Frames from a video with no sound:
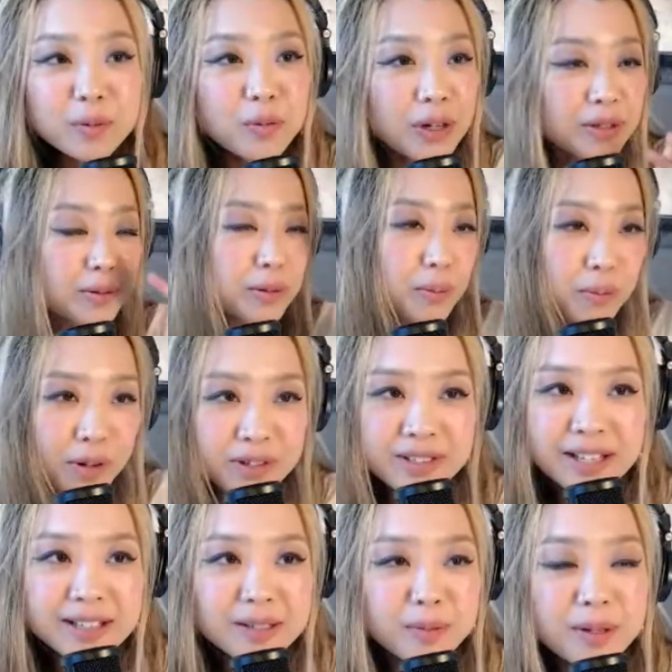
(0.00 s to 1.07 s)
one of the
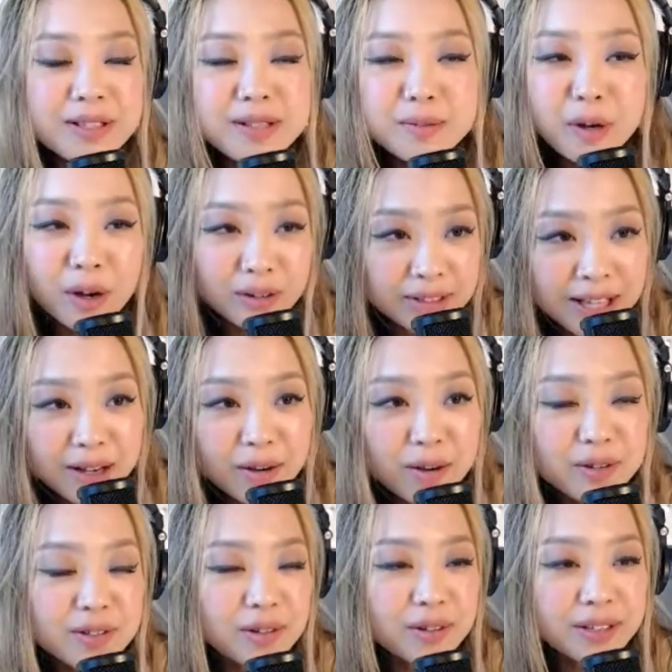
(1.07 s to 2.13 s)
most expensive hotel
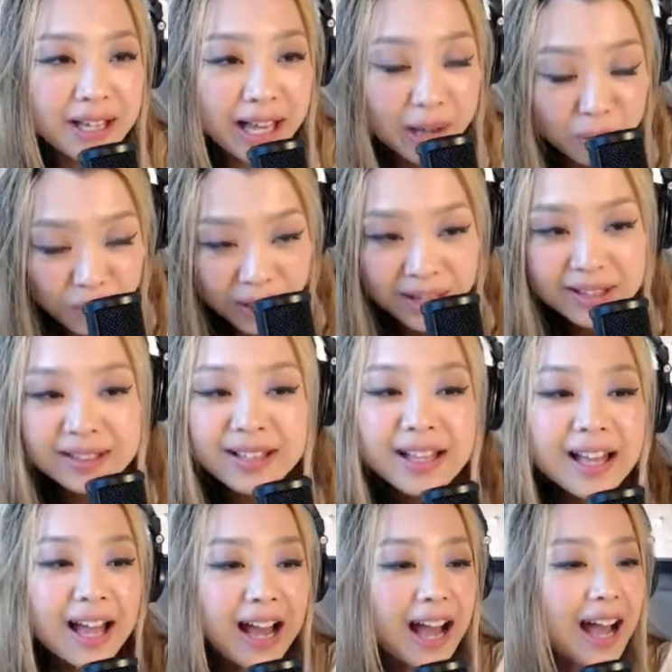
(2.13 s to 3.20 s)
also.
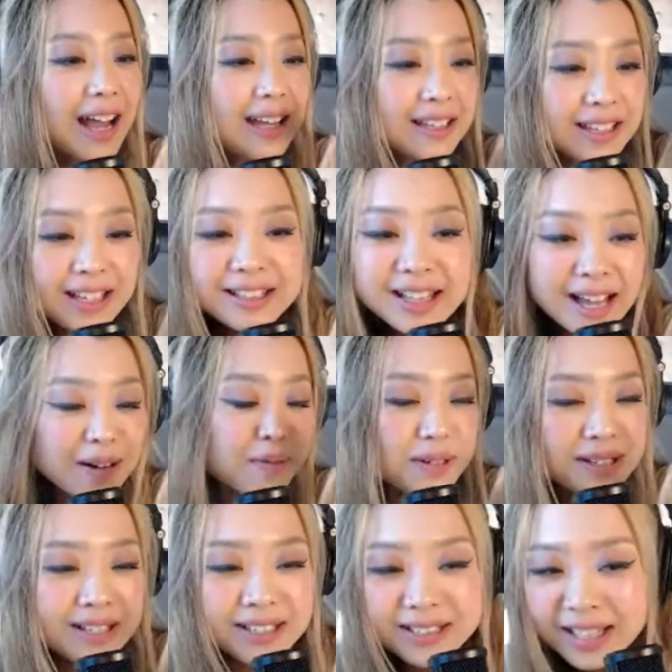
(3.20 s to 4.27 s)
I did
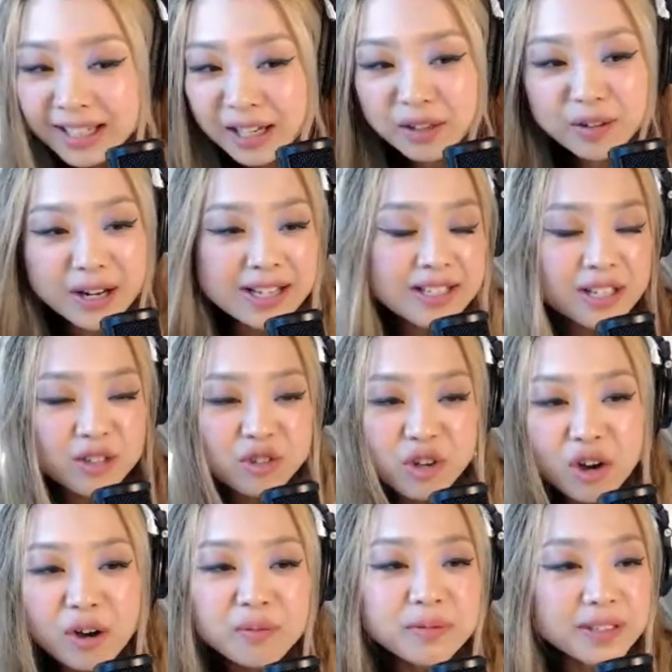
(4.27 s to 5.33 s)
everything like a crazy
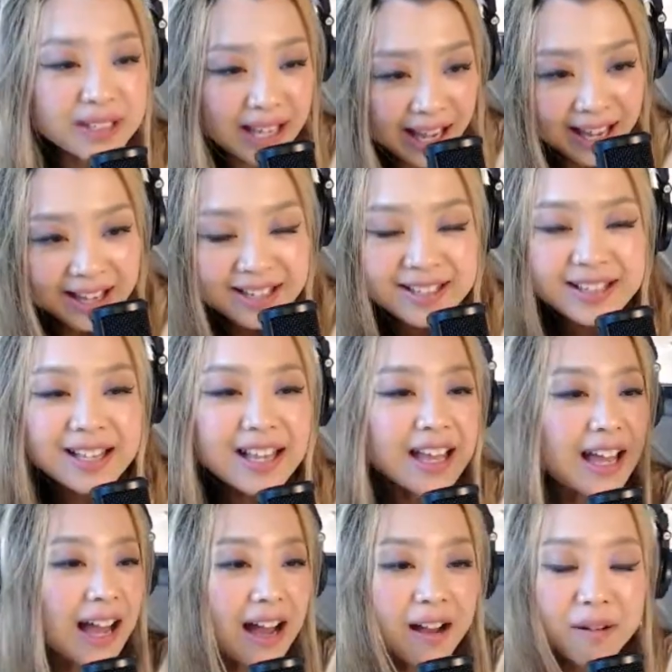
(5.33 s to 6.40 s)
job. Yes.
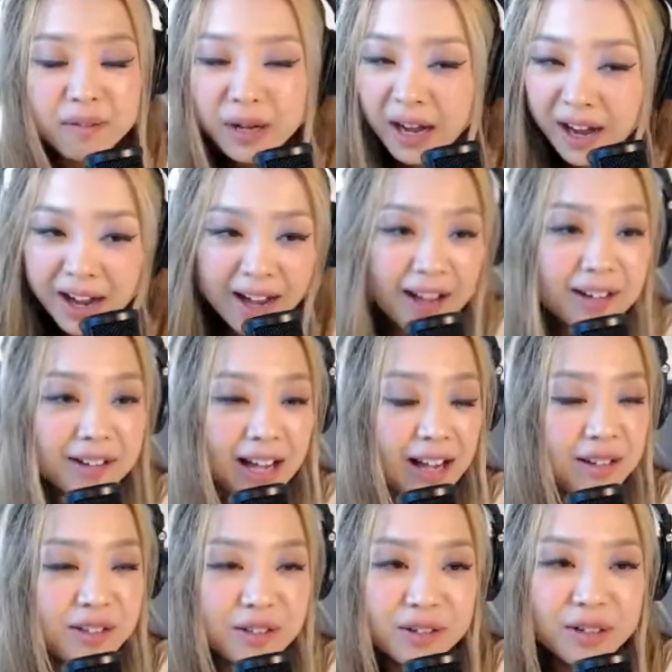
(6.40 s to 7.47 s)
Hard
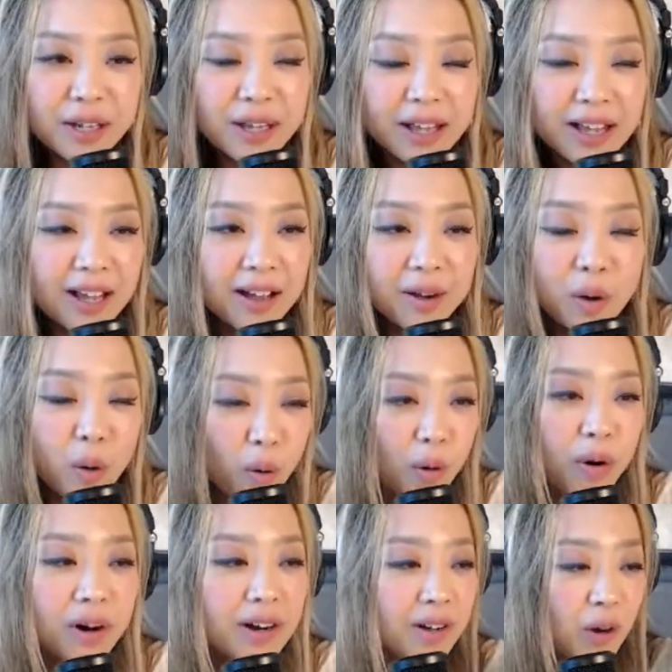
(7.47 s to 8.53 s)
actually
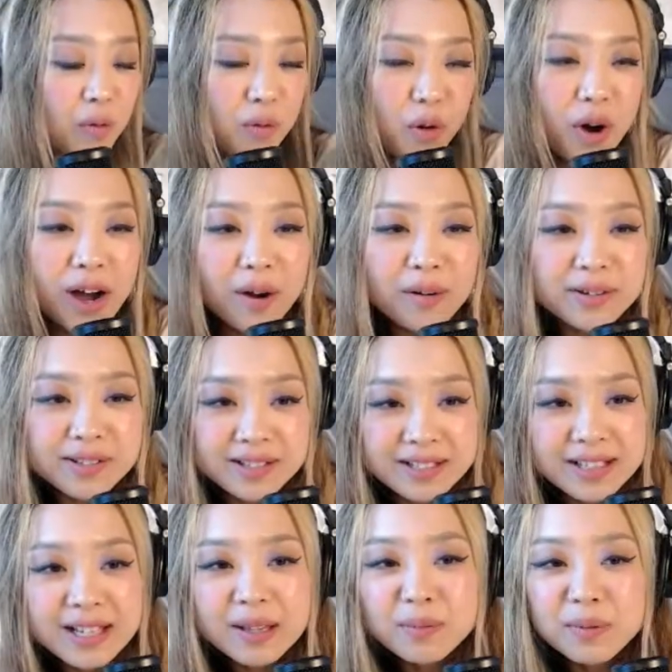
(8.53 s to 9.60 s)
core 4 hours
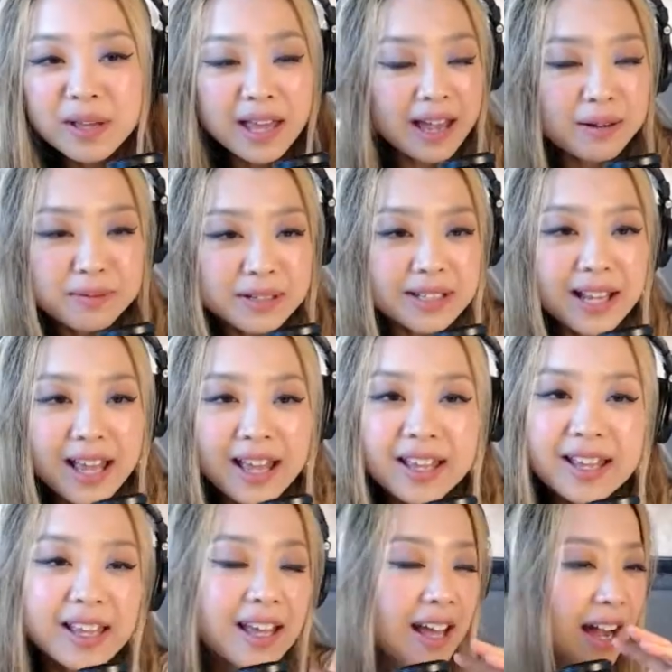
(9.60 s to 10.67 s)
sleep every
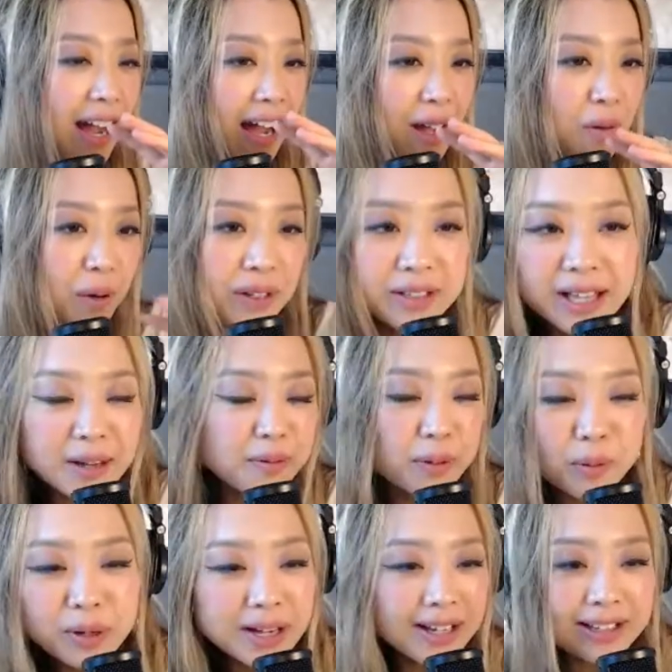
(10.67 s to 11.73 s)
day. I went
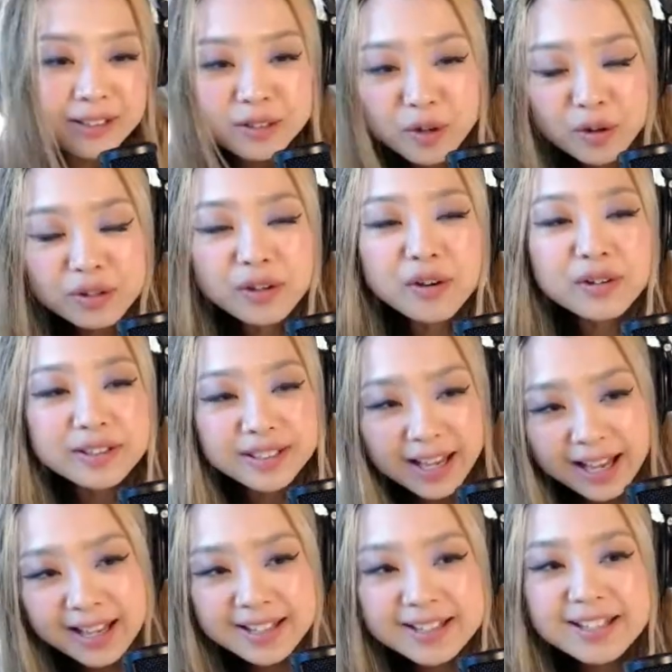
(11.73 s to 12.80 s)
everywhere in Tokyo.
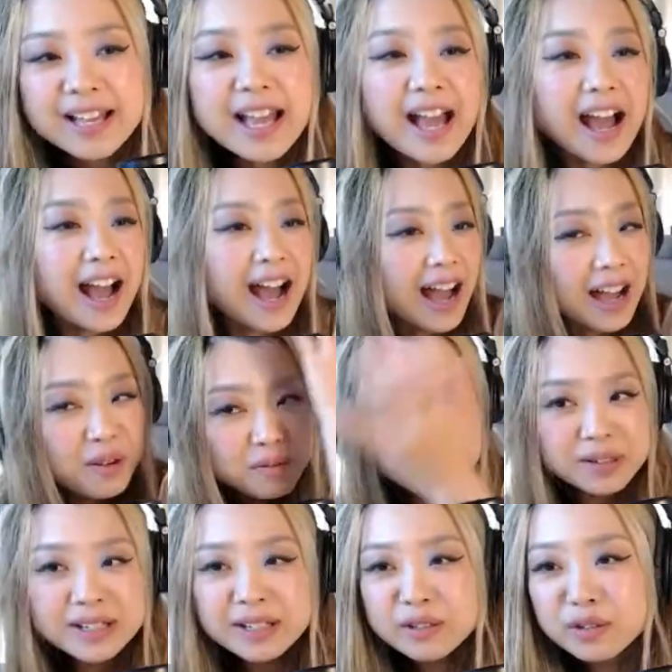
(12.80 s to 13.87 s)
Yes. I
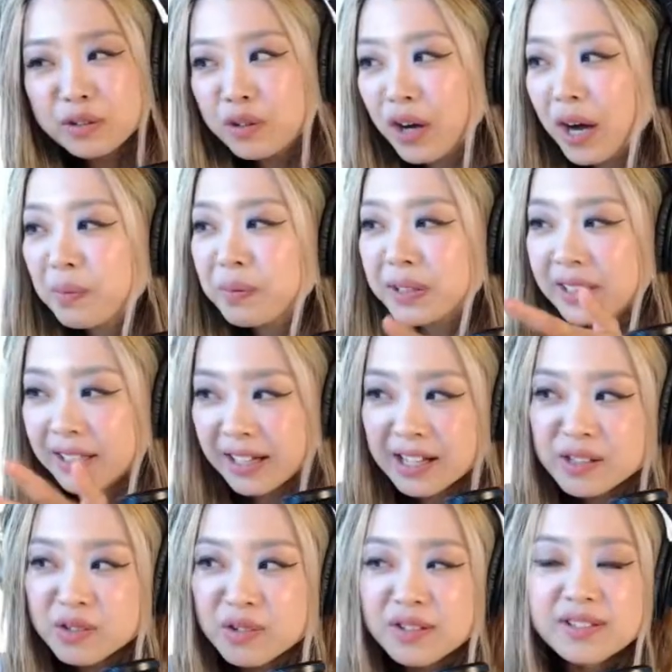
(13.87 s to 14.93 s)
really grew up in the
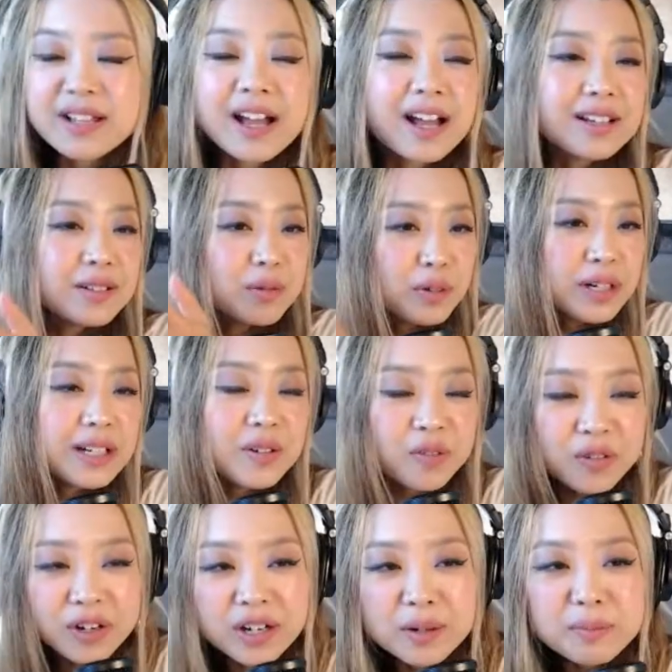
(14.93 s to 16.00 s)
countryside, really
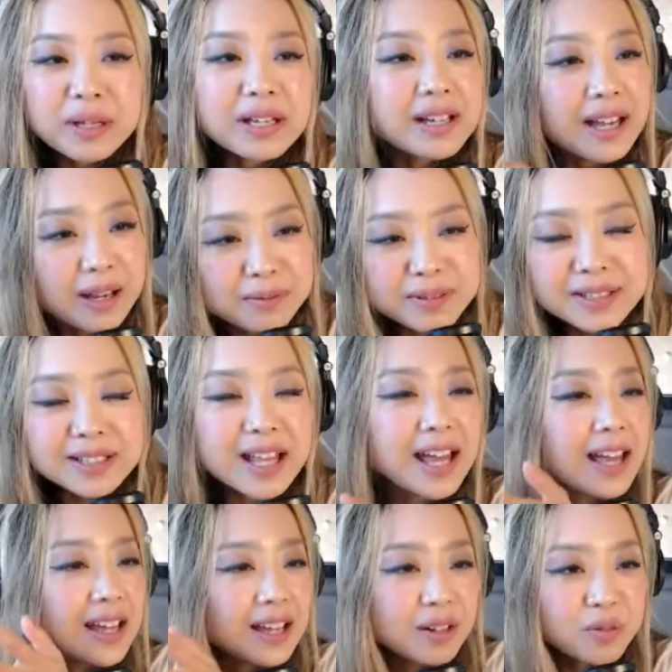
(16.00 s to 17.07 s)
farming every
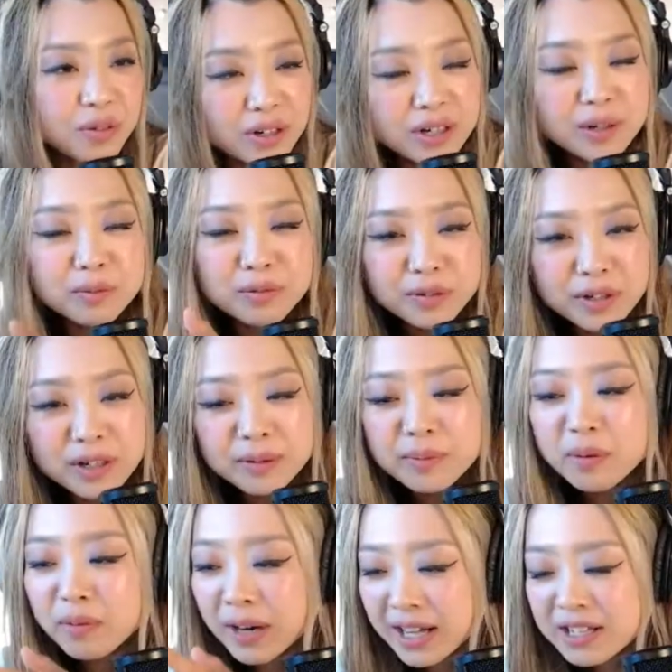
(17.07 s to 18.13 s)
day. Farm,
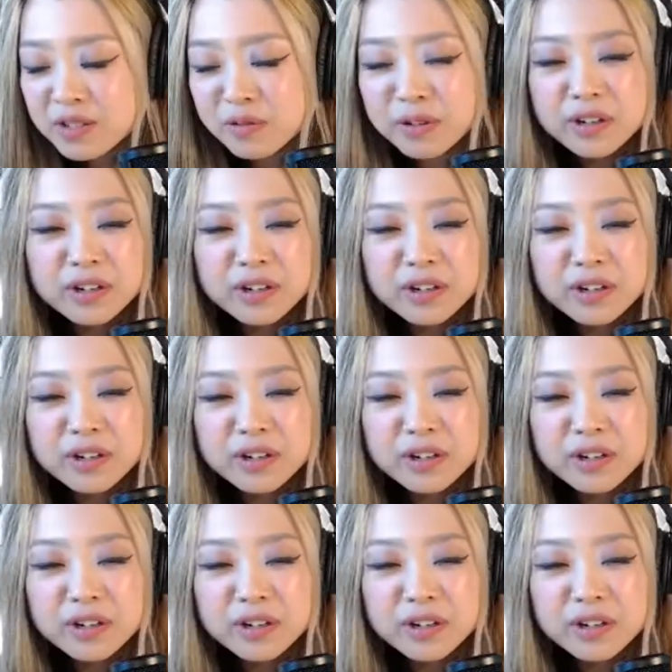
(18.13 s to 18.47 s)
rice